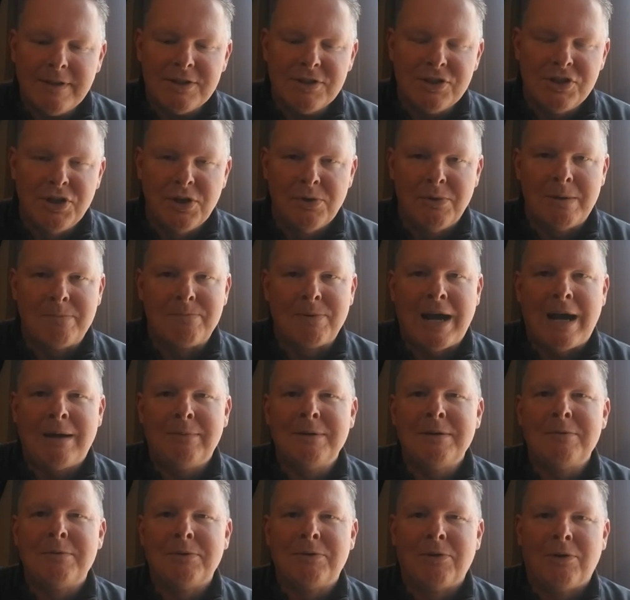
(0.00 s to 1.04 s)
to it,
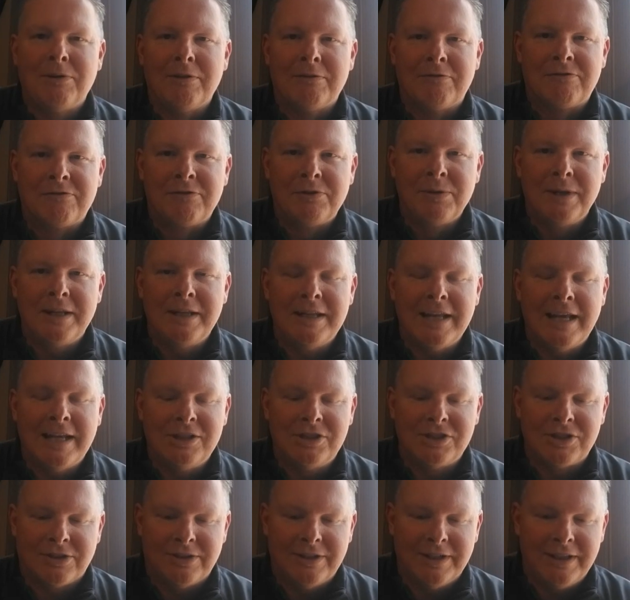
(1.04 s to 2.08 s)
probably with all the fruity
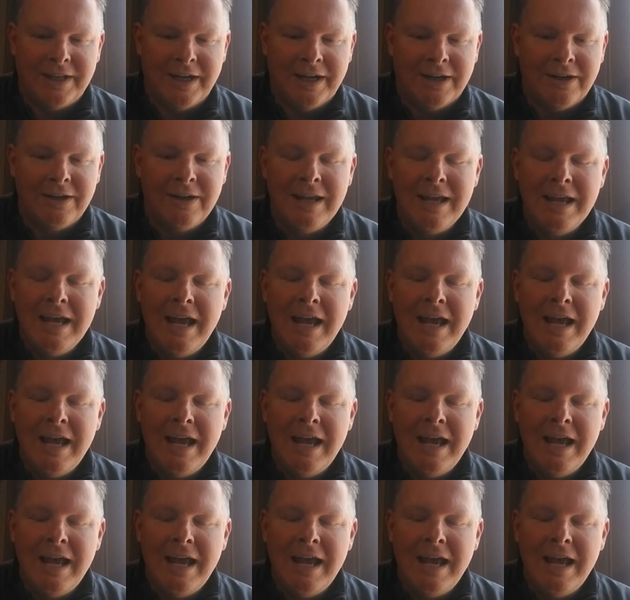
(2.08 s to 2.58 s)
nature in there.